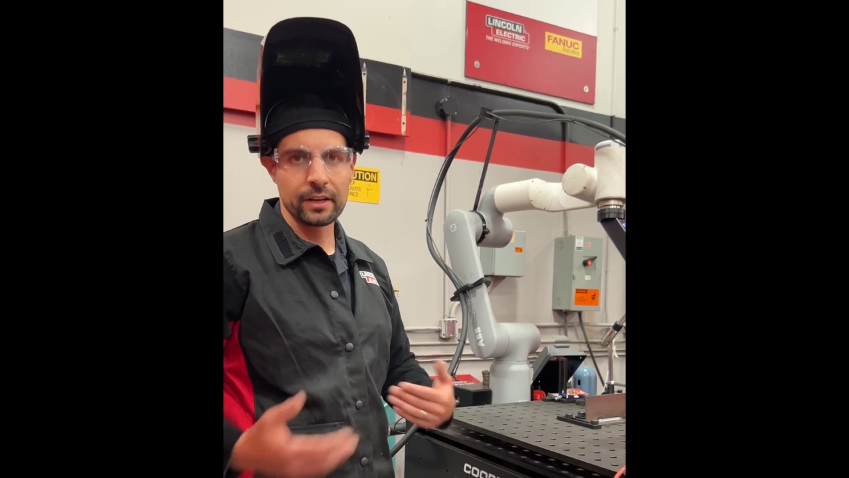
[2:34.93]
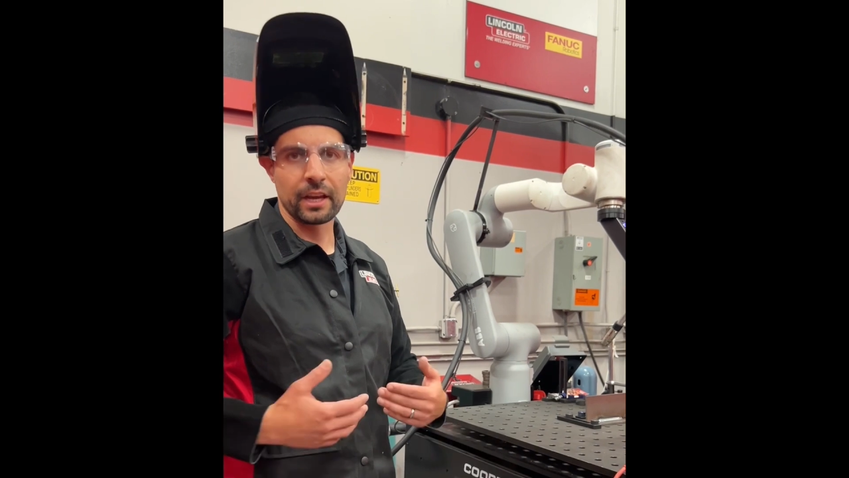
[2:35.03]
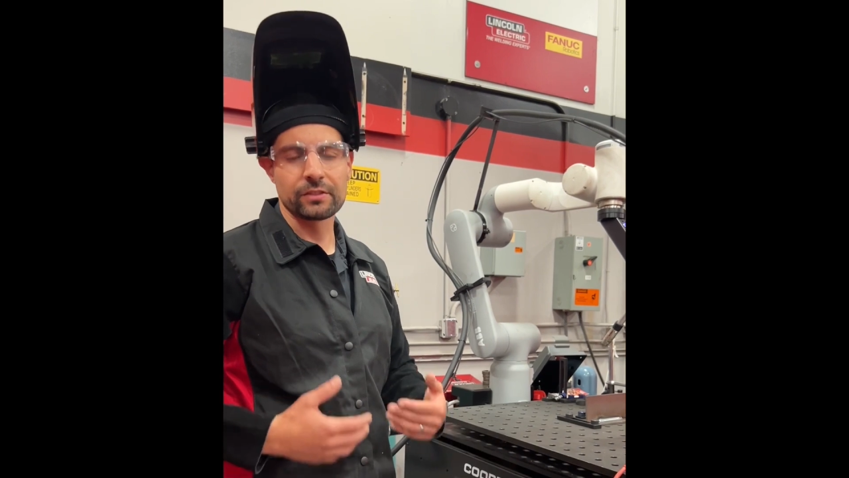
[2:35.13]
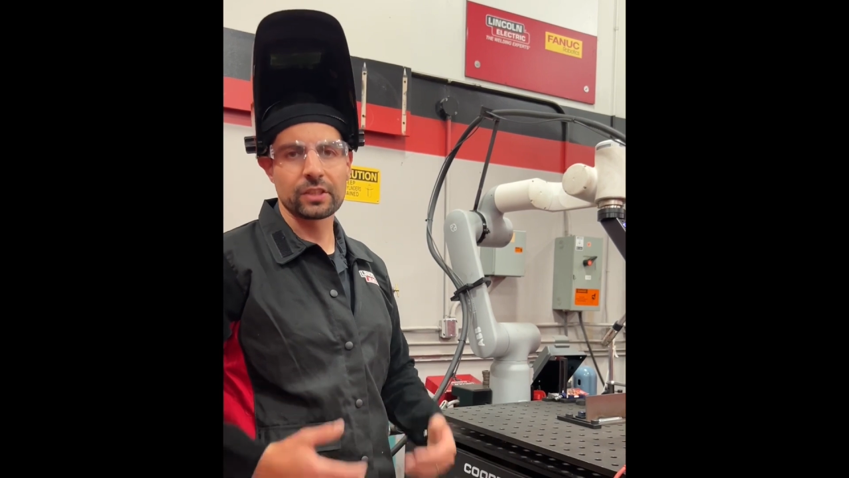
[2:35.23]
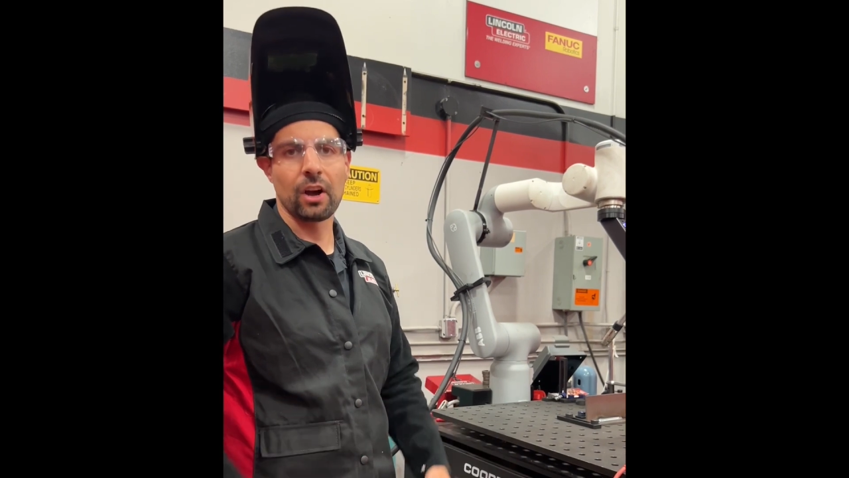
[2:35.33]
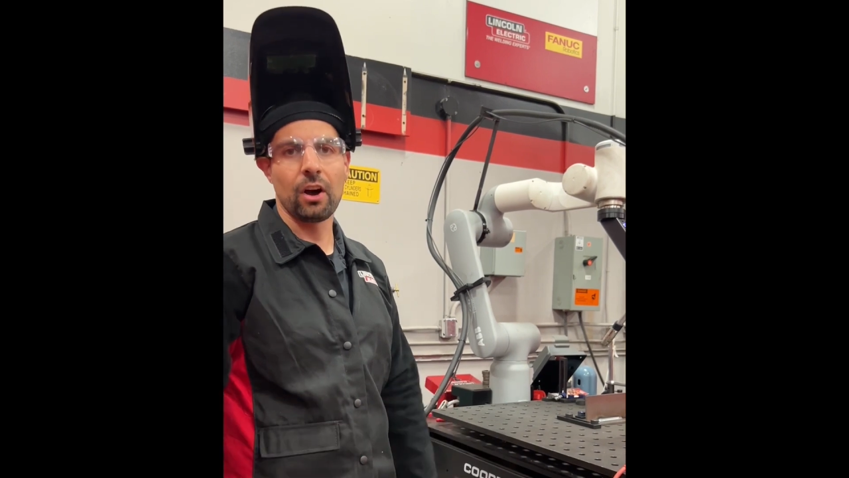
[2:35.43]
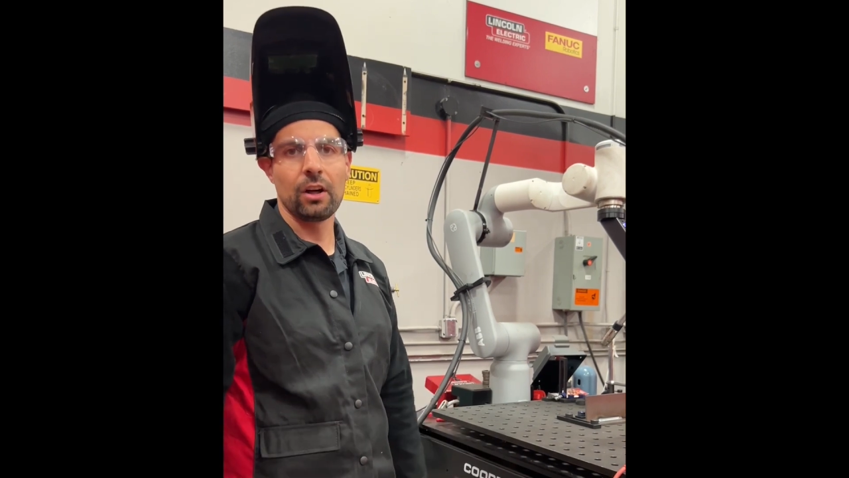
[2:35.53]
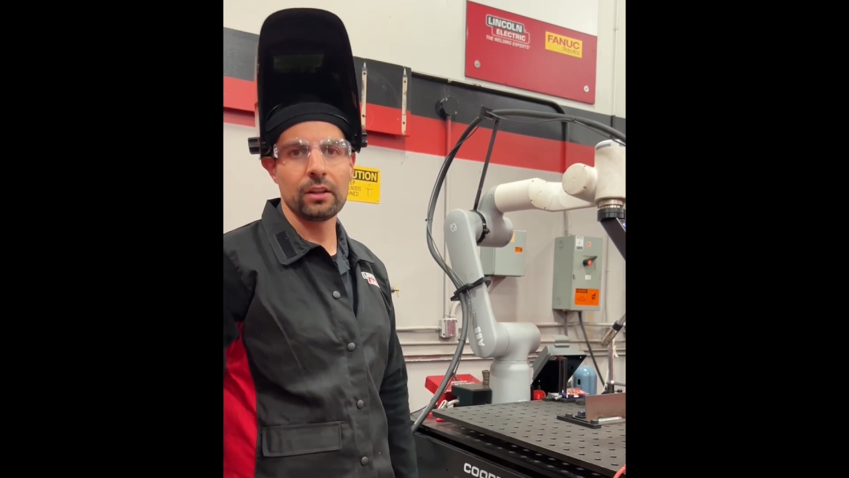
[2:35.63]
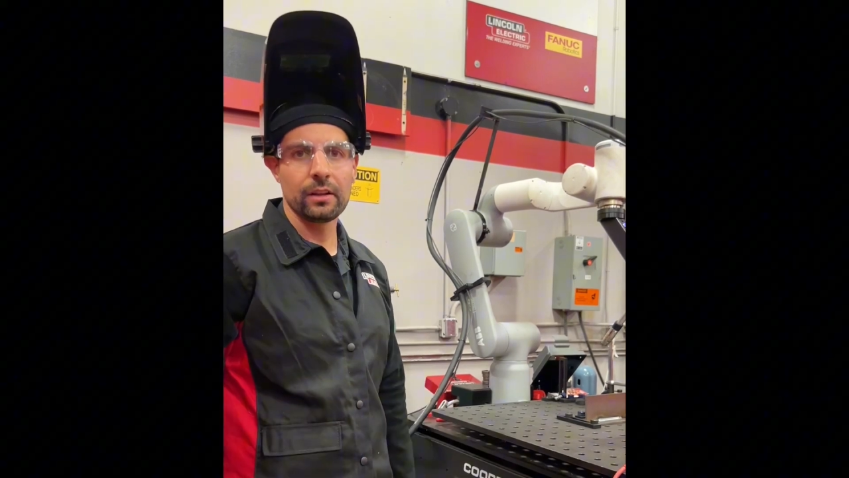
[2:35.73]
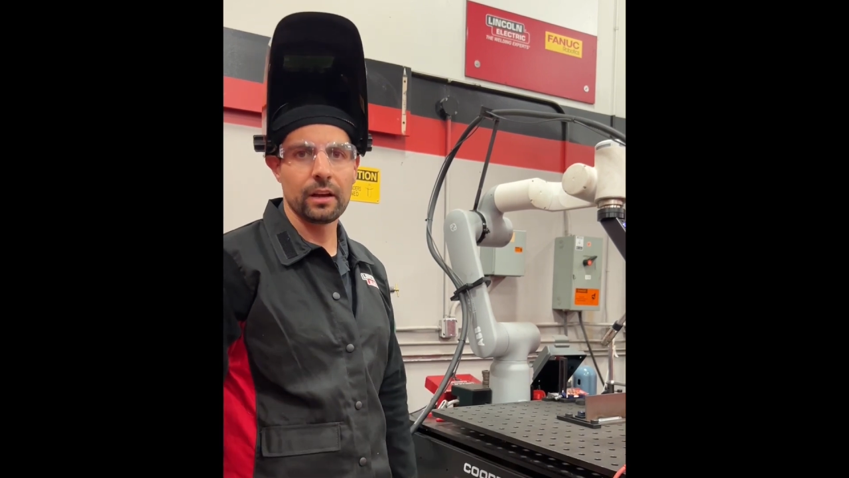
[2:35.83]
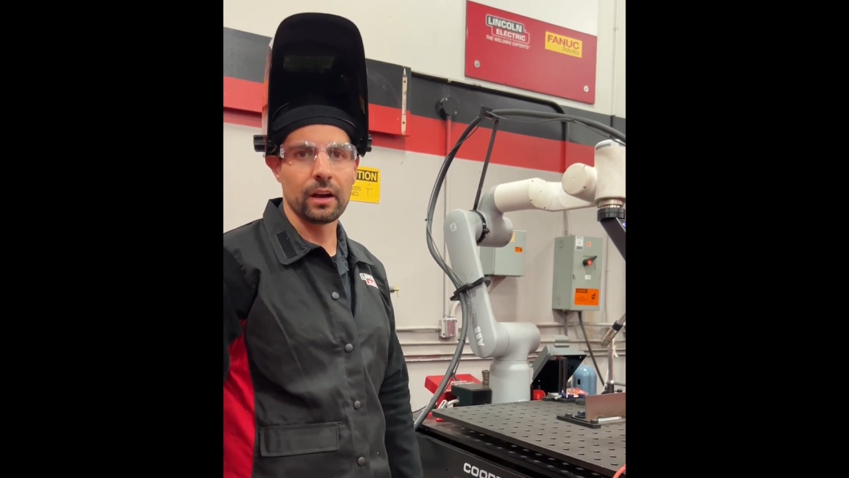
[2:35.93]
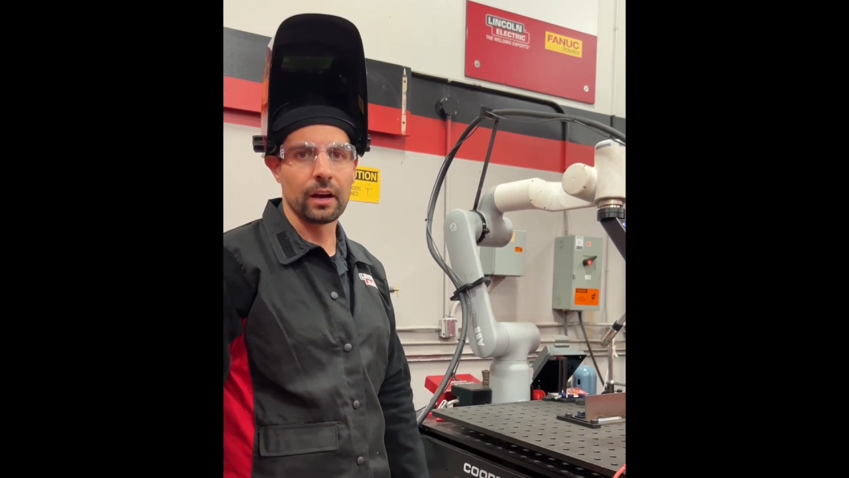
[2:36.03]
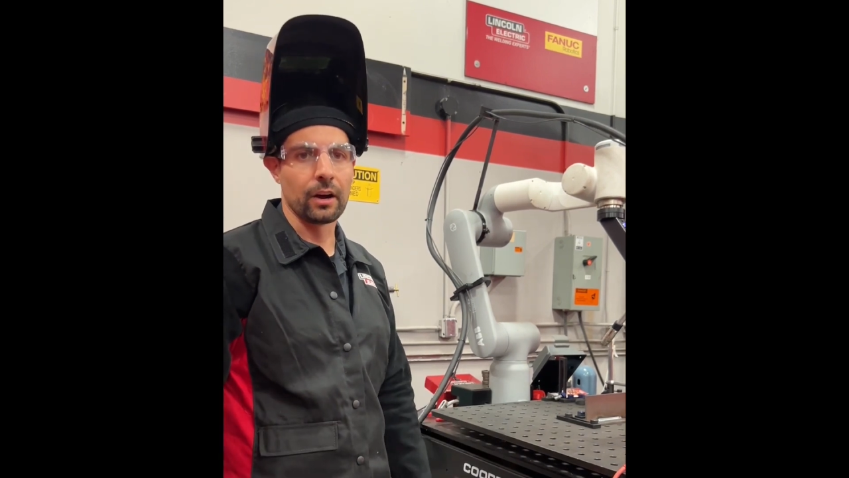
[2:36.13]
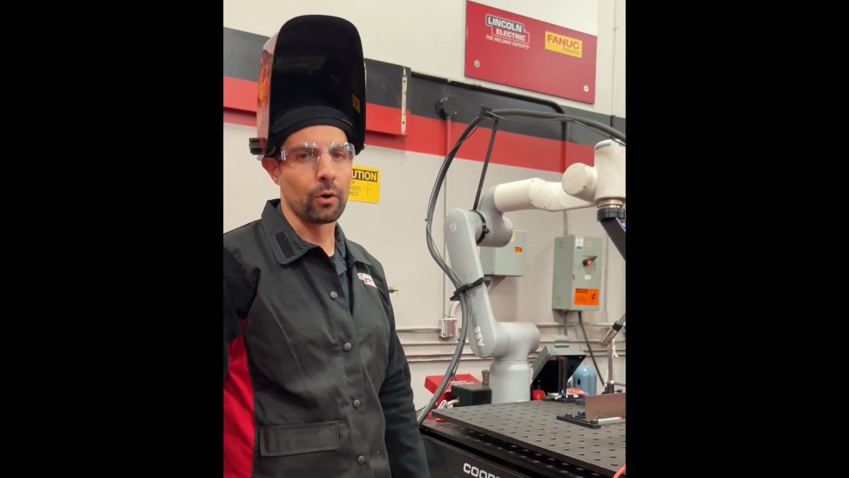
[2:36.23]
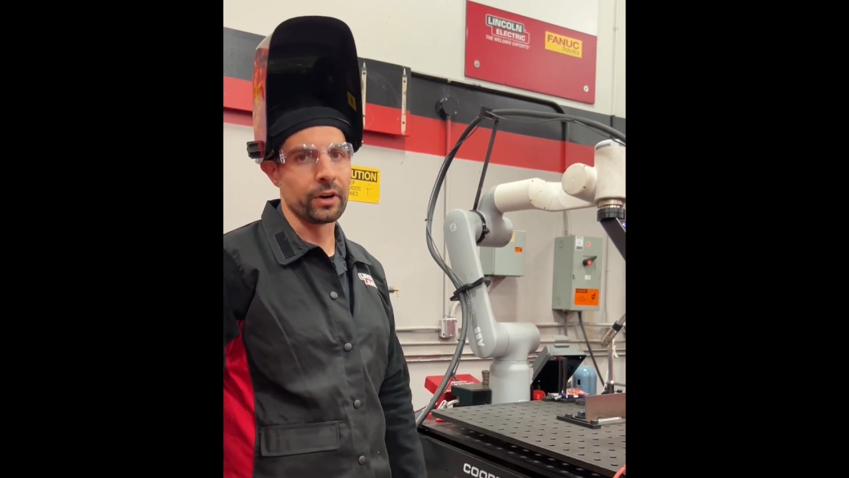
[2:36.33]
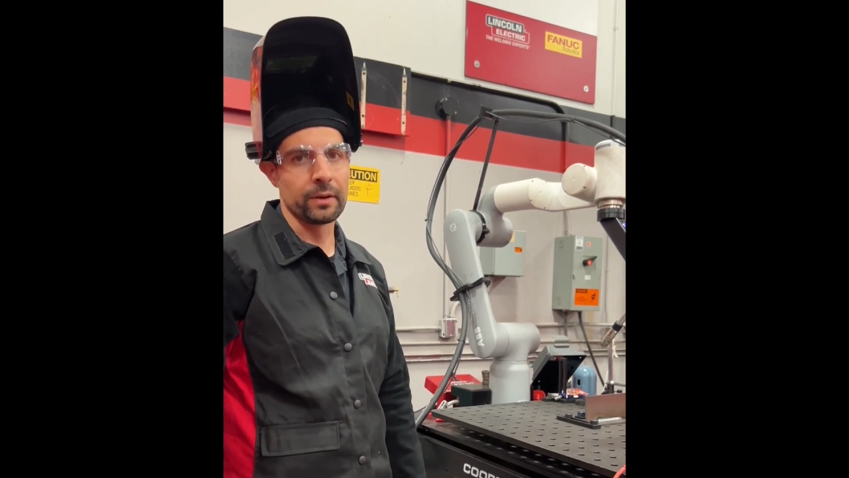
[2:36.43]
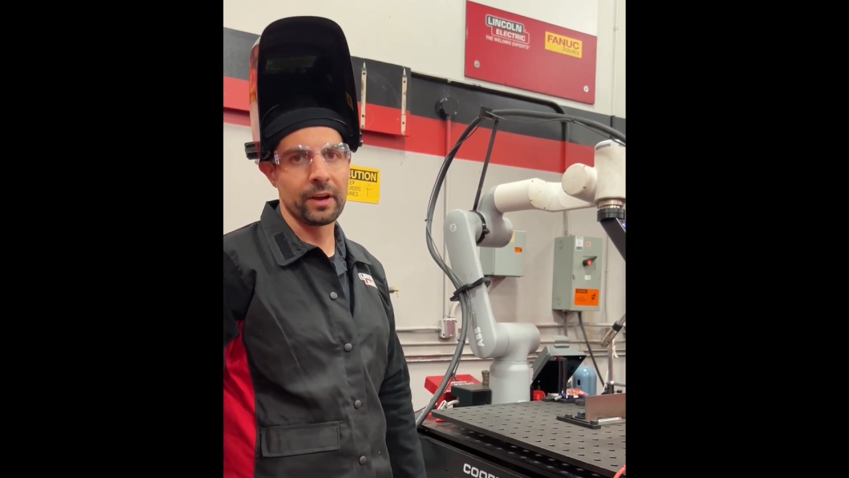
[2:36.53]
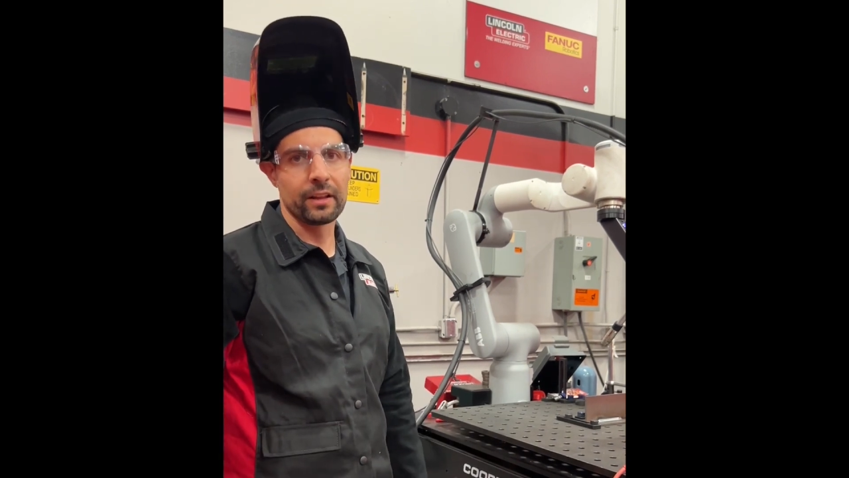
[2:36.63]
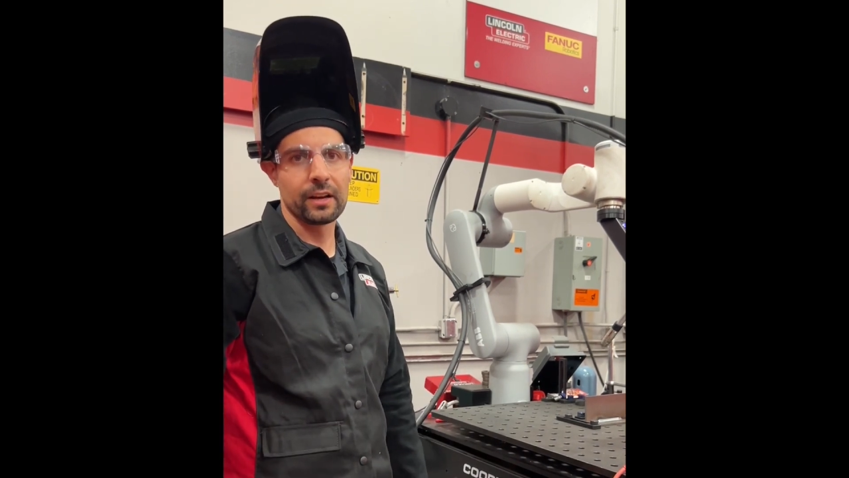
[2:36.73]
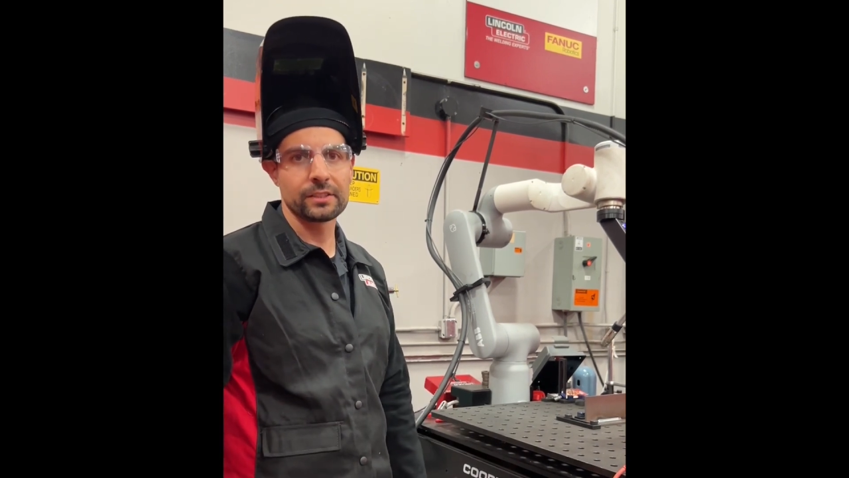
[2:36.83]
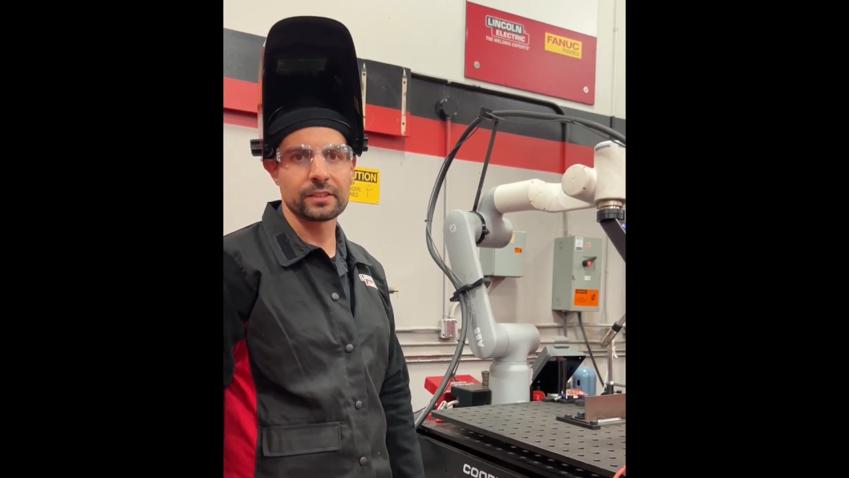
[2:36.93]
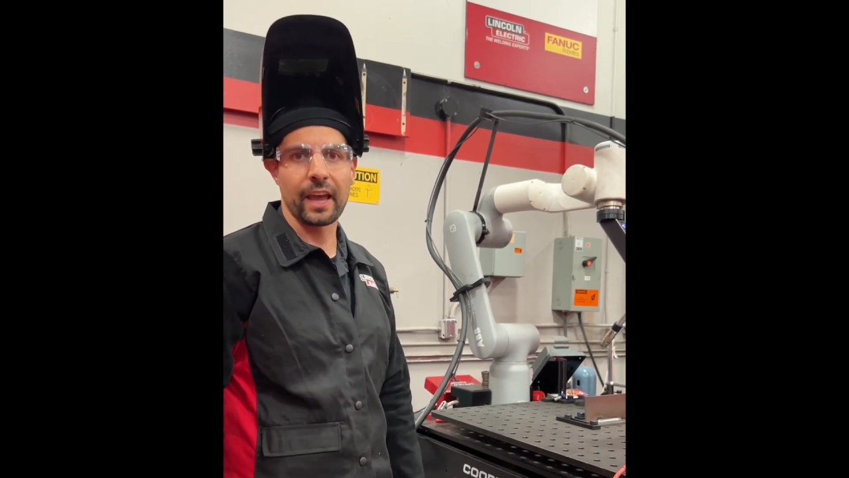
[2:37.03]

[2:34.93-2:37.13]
give us a call or email us,